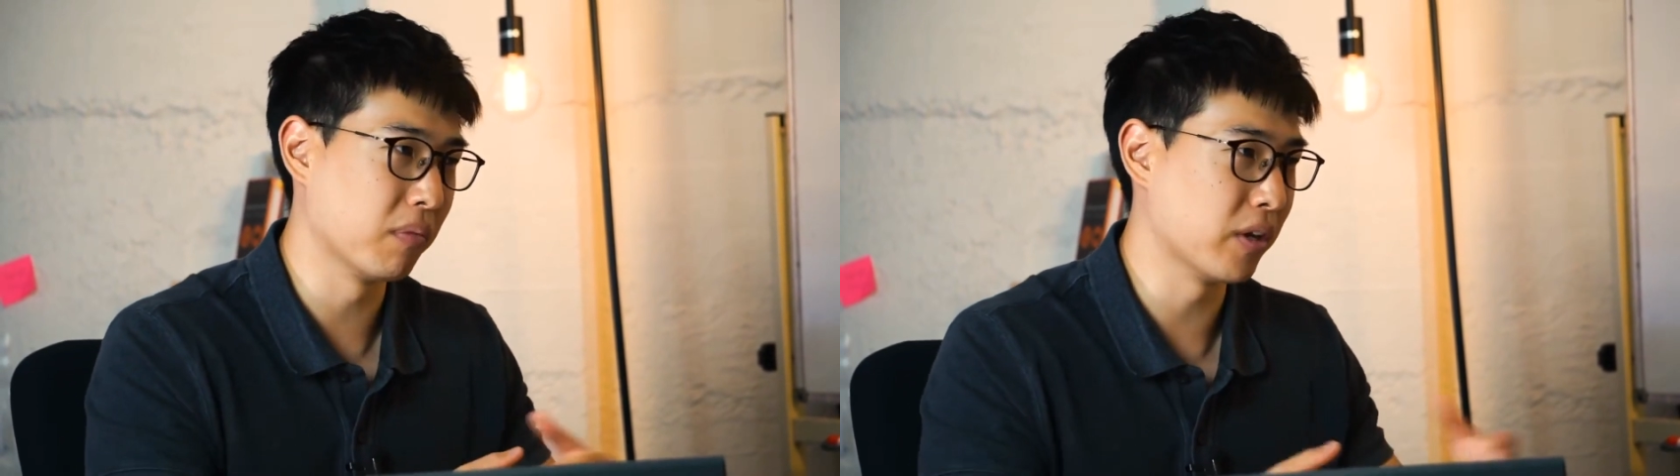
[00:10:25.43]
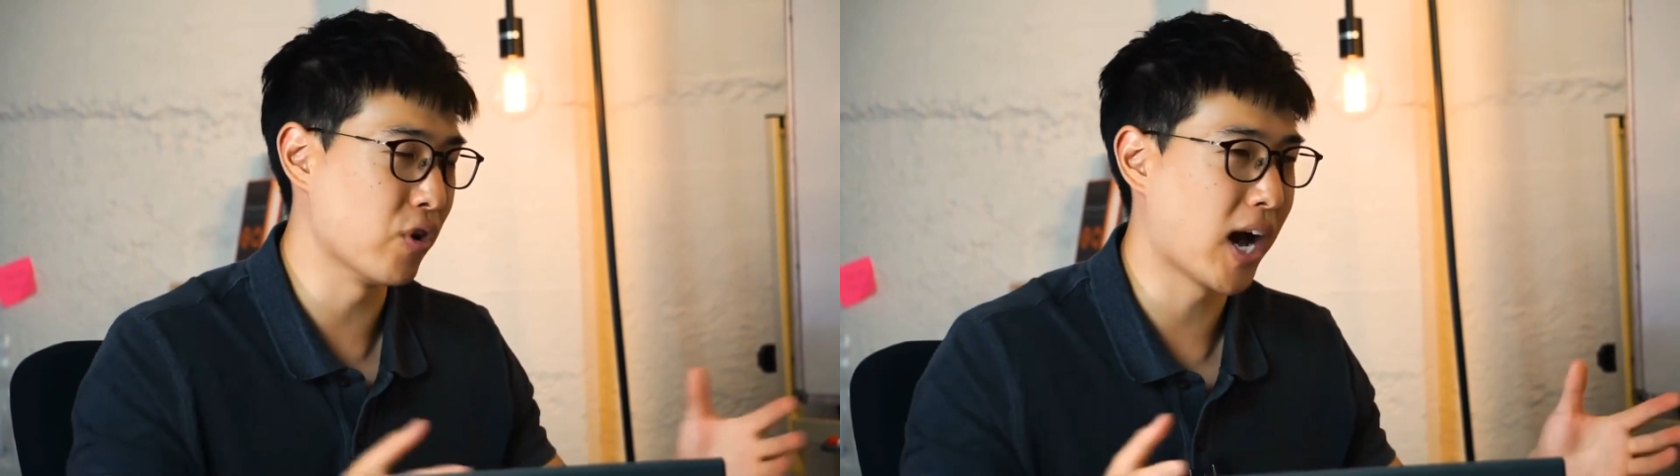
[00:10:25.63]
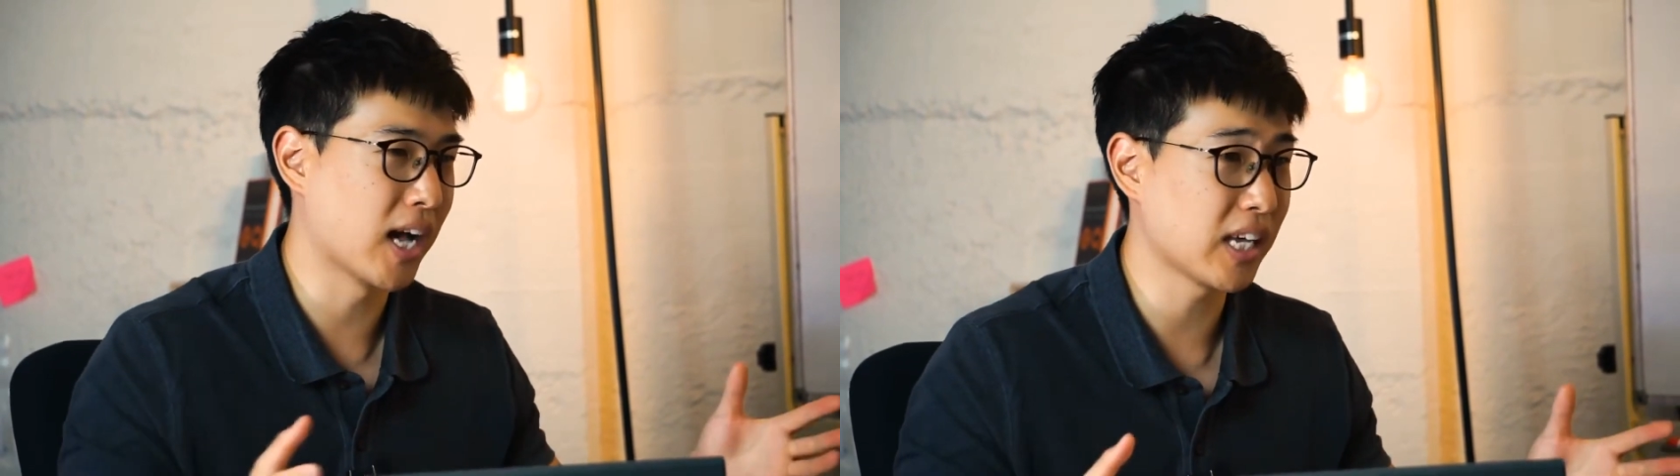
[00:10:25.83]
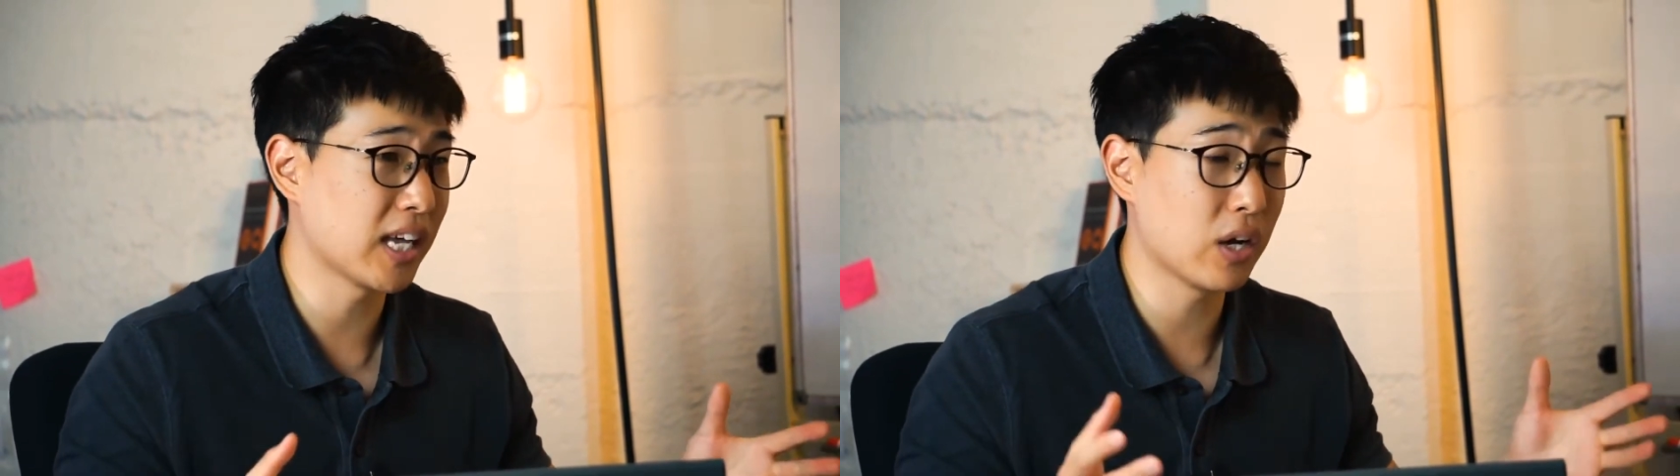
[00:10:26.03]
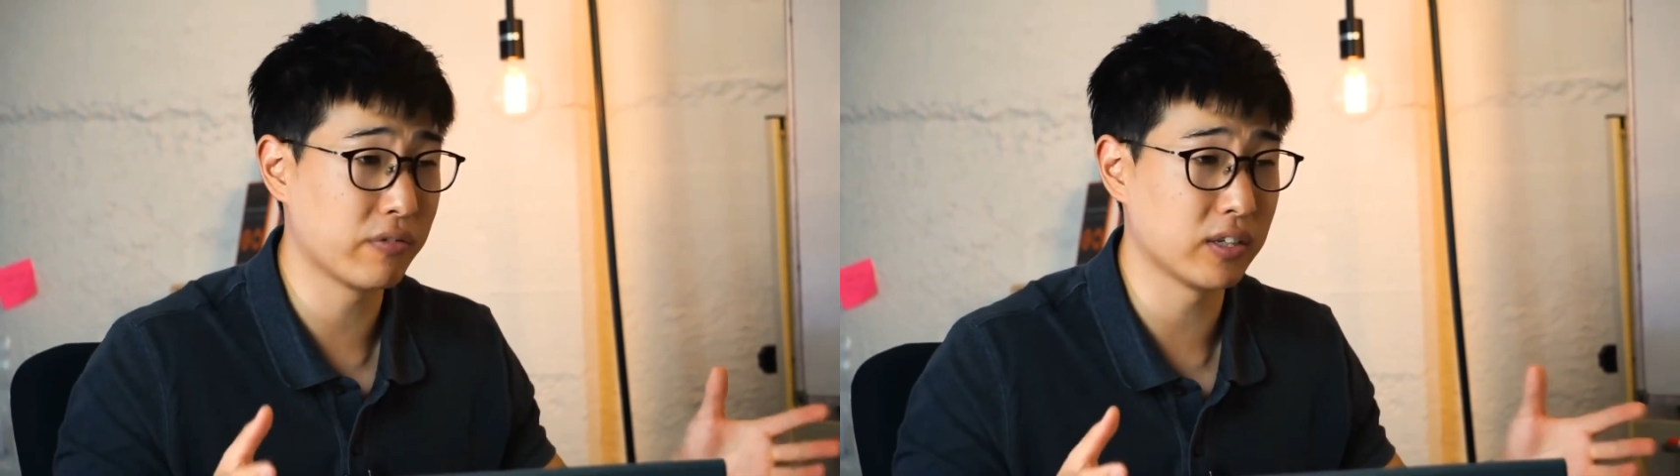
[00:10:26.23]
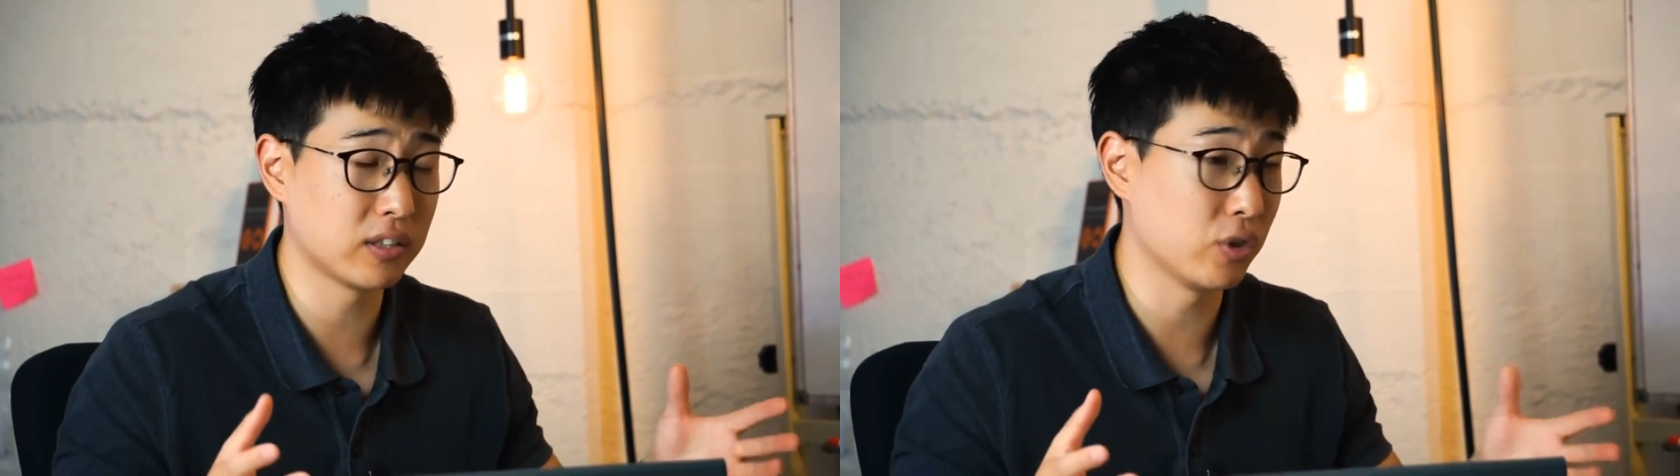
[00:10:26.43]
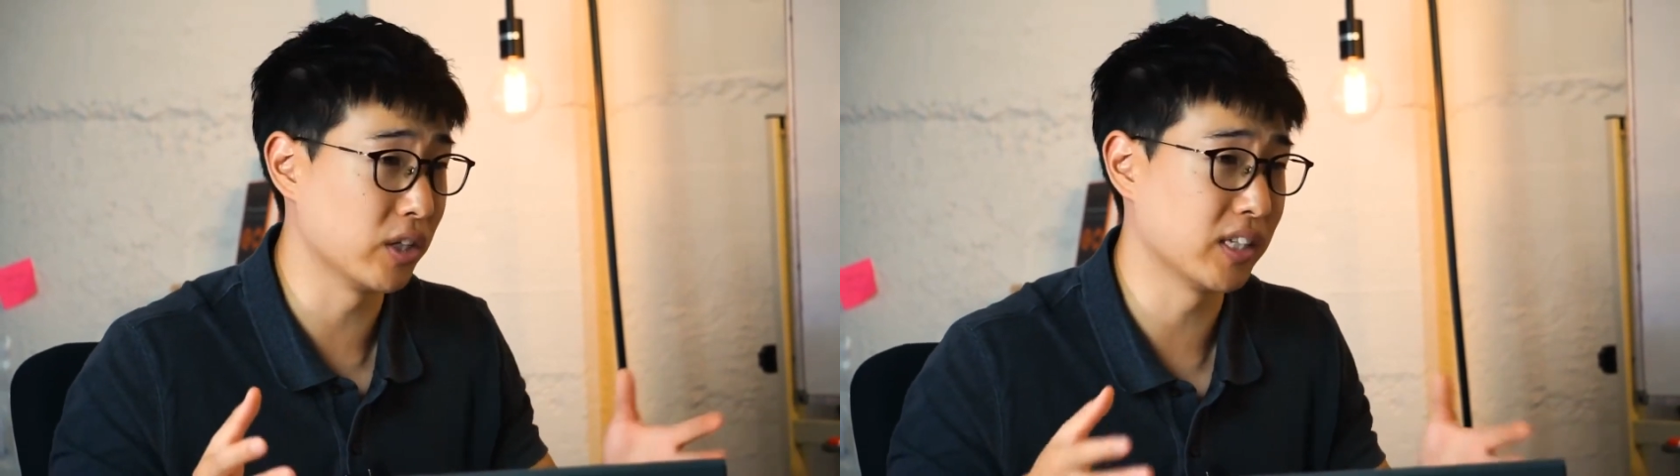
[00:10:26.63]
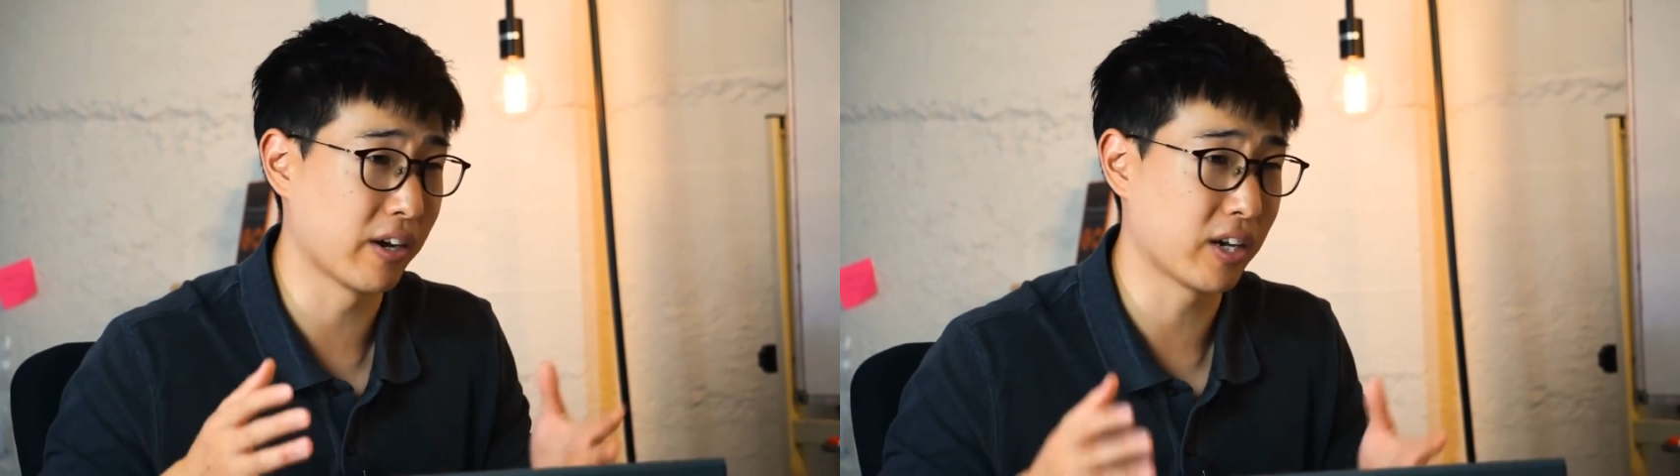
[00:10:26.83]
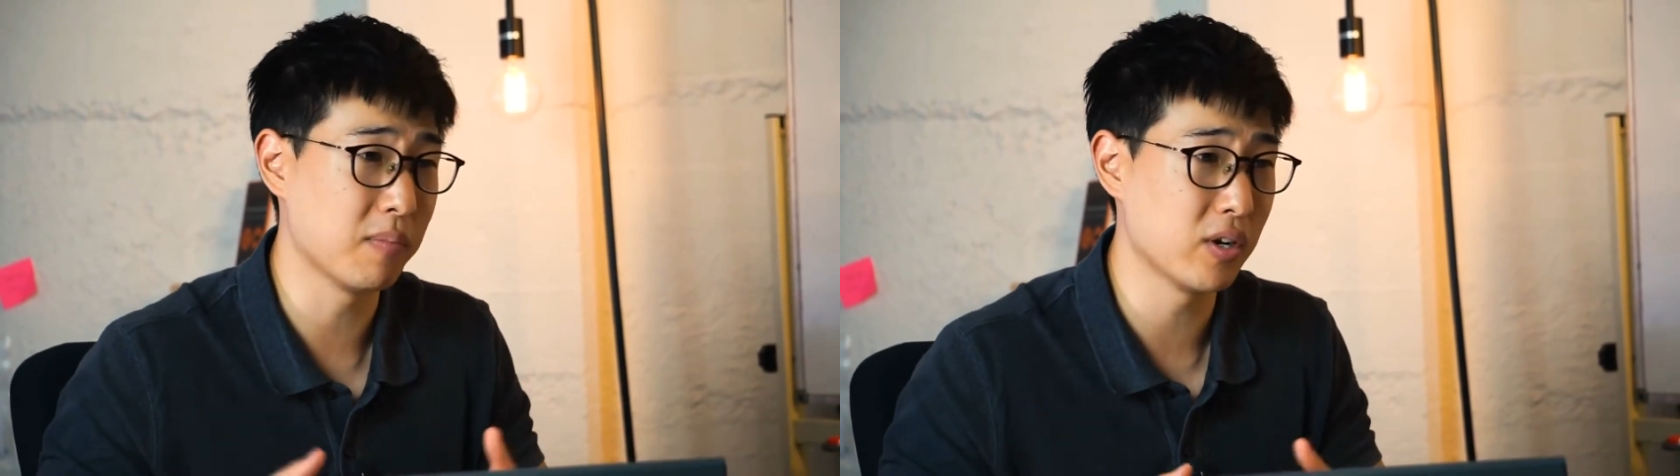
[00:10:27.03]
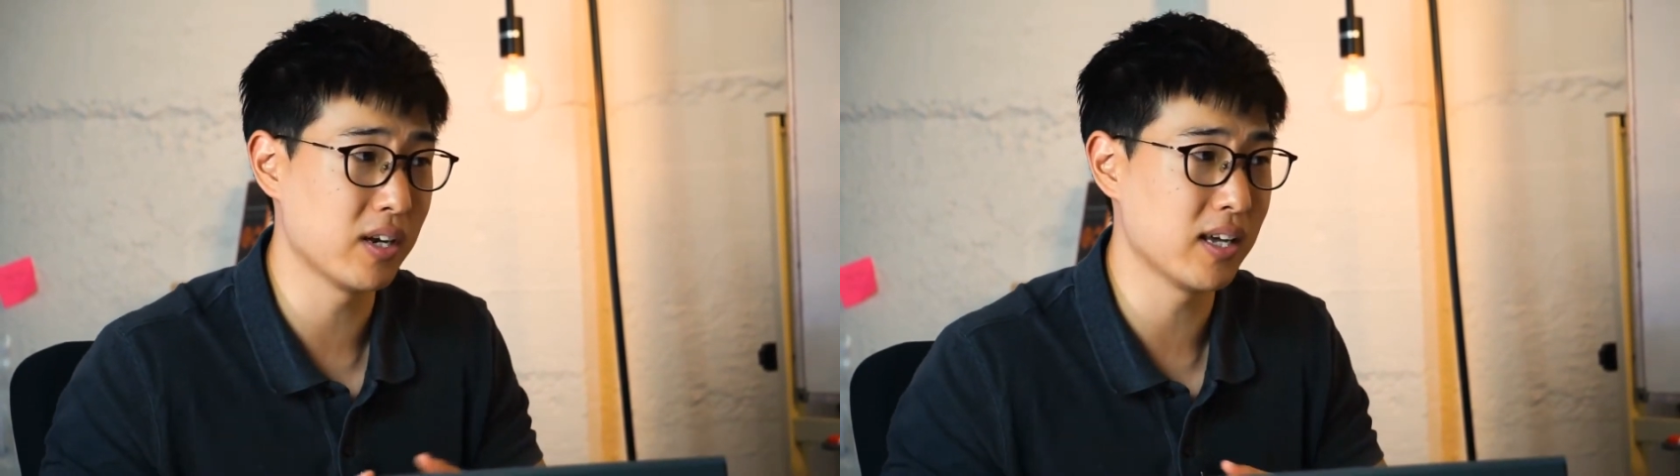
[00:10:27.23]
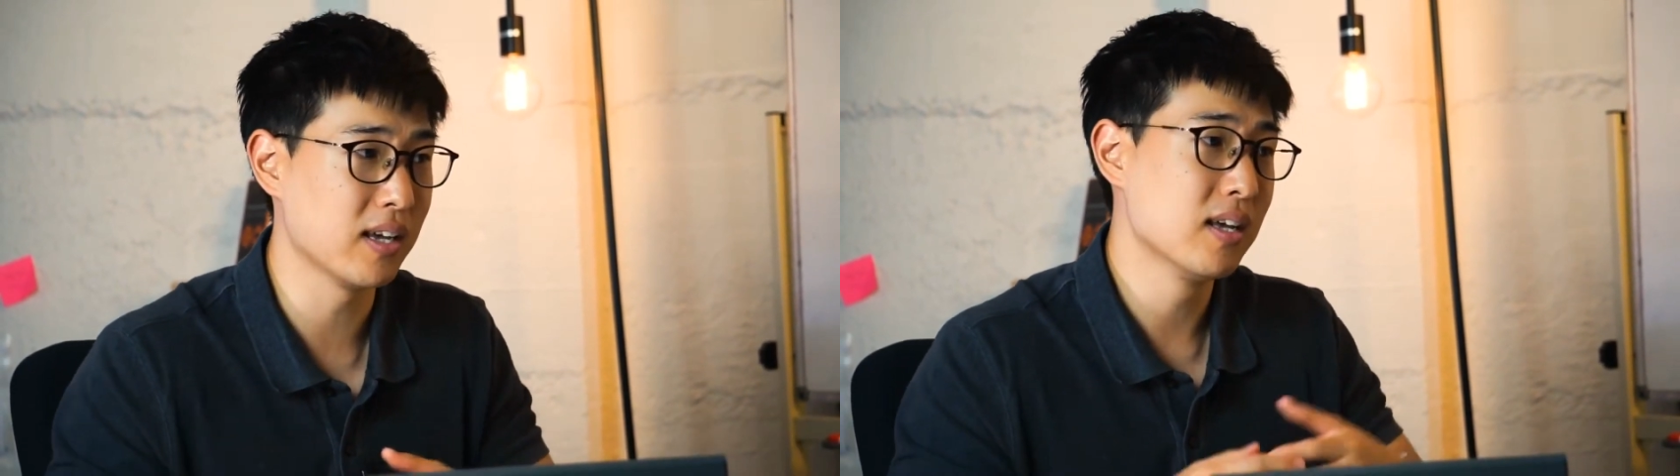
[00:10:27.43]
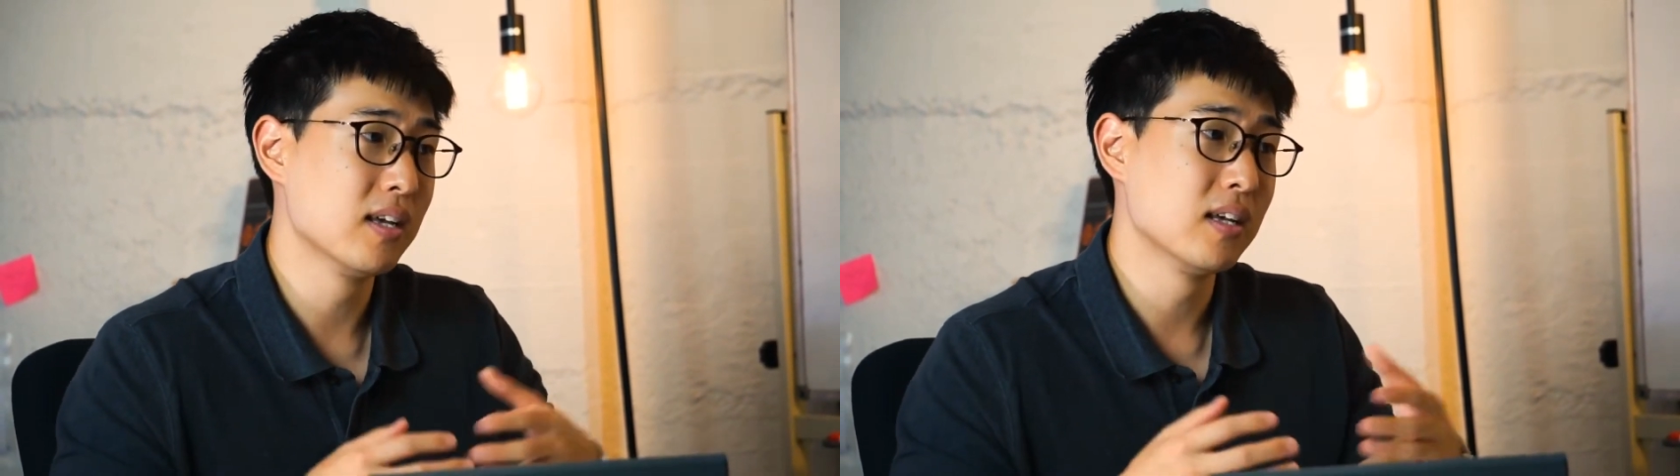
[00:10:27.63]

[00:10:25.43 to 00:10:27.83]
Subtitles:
you ask any of the students in our community,